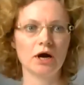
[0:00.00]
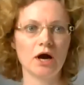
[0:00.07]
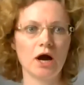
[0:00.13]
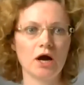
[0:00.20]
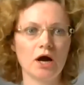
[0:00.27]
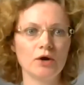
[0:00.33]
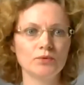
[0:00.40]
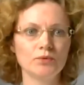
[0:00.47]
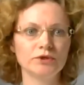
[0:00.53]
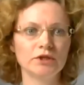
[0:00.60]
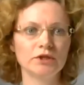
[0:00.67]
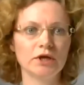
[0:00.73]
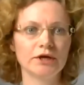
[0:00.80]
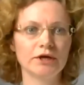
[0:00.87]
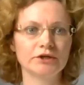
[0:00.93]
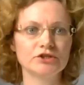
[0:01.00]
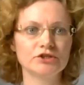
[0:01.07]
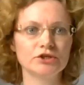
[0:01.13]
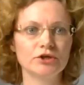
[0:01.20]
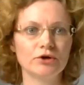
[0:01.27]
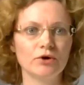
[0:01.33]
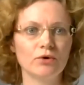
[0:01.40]
I would like to
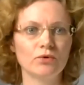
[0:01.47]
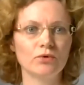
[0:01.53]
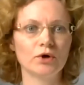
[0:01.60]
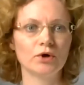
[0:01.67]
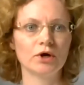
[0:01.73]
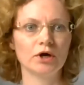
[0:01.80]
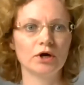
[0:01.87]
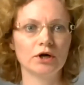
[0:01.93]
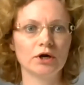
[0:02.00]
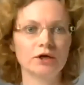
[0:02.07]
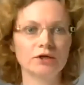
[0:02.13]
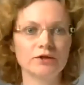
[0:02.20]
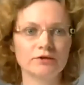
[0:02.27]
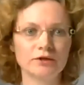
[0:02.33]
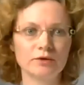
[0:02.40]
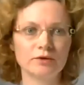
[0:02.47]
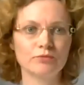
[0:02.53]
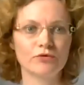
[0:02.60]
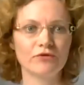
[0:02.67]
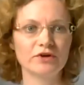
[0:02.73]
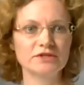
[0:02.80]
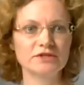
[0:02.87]
know the
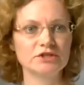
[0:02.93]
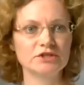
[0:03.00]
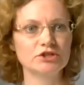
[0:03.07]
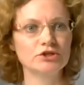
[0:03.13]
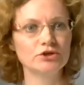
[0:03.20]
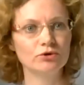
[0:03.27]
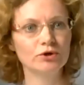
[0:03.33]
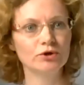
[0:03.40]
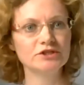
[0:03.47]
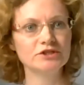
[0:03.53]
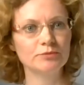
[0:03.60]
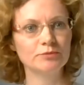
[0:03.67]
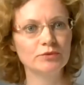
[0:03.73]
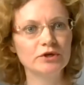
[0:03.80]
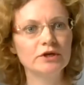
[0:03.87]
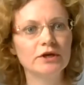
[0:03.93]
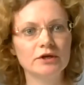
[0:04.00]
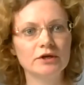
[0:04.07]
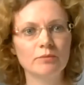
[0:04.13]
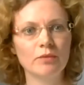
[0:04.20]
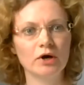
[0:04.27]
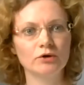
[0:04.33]
professor Toyoda's opinion
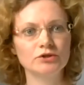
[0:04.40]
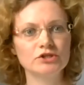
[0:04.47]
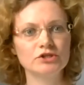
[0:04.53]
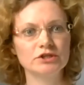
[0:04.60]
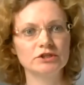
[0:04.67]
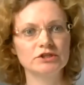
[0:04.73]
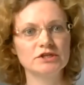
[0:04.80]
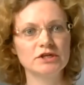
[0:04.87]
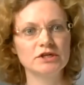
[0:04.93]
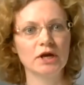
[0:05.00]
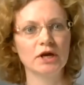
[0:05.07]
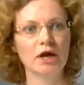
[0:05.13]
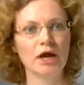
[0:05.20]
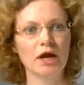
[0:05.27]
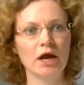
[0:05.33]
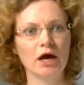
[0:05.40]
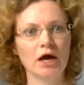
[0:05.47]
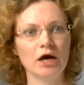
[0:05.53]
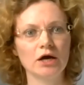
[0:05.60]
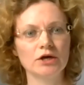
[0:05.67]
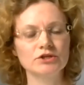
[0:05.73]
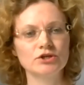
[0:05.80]
about it.
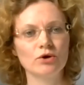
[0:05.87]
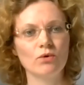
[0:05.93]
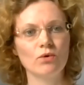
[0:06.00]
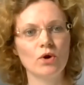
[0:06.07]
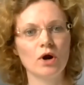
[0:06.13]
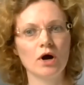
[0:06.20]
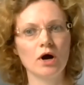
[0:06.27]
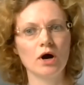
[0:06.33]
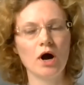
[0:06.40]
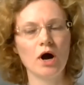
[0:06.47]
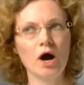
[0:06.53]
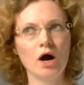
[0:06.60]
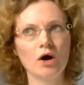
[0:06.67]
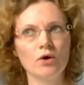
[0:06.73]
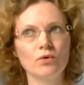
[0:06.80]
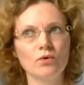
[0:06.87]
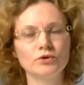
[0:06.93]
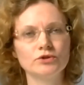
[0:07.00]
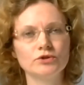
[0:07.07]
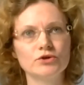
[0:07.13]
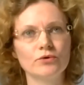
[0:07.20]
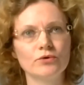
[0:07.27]
Do
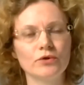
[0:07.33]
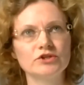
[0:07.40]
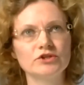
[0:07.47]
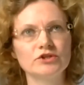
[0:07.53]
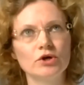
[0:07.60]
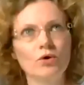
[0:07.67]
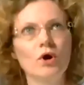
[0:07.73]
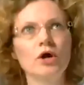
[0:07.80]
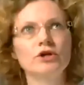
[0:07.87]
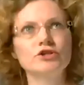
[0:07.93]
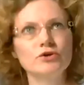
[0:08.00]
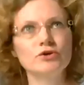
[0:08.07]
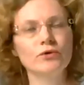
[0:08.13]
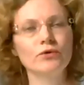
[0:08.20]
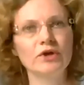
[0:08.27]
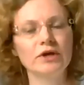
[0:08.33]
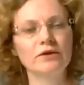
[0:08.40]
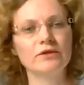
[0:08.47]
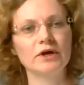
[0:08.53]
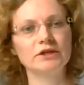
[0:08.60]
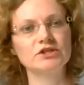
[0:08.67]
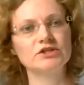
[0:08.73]
you think
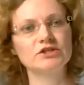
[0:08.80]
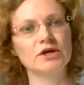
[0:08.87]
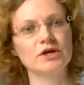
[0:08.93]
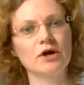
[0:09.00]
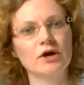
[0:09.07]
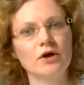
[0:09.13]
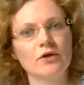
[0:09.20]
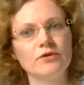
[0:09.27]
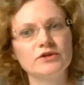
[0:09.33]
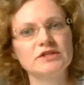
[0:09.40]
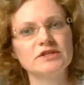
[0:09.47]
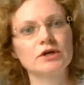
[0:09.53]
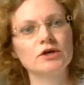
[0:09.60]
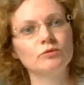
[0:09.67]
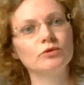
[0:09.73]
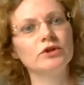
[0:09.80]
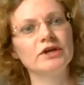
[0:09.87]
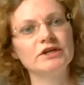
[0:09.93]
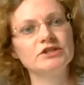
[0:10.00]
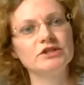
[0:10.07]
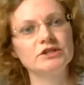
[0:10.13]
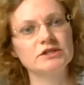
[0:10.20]
that this
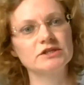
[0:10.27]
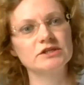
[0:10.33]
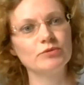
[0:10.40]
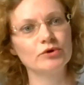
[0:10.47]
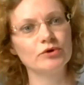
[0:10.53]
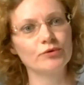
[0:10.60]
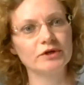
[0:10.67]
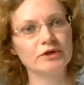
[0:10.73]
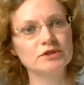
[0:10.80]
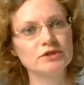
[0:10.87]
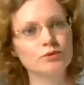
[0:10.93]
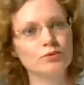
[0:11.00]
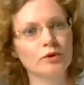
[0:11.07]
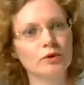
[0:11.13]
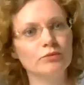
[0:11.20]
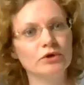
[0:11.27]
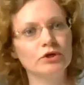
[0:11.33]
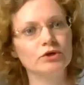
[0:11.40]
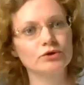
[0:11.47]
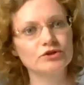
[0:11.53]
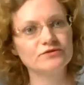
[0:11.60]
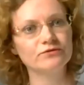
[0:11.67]
accumulated experience will be
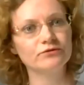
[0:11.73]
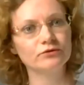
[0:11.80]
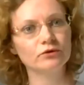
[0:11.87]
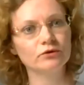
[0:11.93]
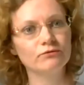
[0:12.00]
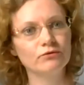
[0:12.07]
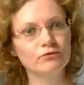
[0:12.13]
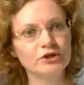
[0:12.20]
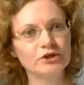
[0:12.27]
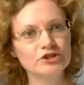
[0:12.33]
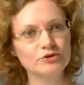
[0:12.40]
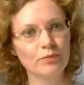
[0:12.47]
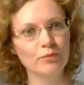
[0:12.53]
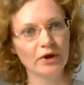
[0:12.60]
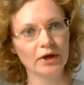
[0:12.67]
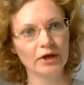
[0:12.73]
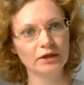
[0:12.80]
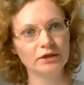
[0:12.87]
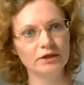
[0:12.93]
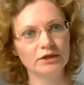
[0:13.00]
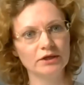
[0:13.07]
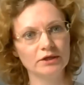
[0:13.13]
useful for
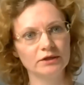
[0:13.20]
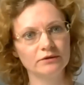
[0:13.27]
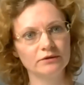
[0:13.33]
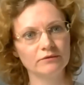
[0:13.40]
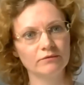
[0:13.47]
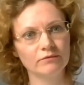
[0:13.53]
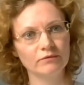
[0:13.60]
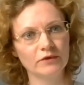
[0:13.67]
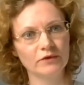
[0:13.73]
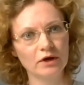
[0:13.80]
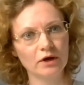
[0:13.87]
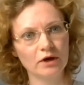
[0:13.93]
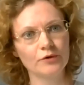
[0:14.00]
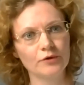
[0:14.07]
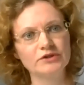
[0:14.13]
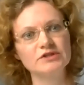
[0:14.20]
Japan in the current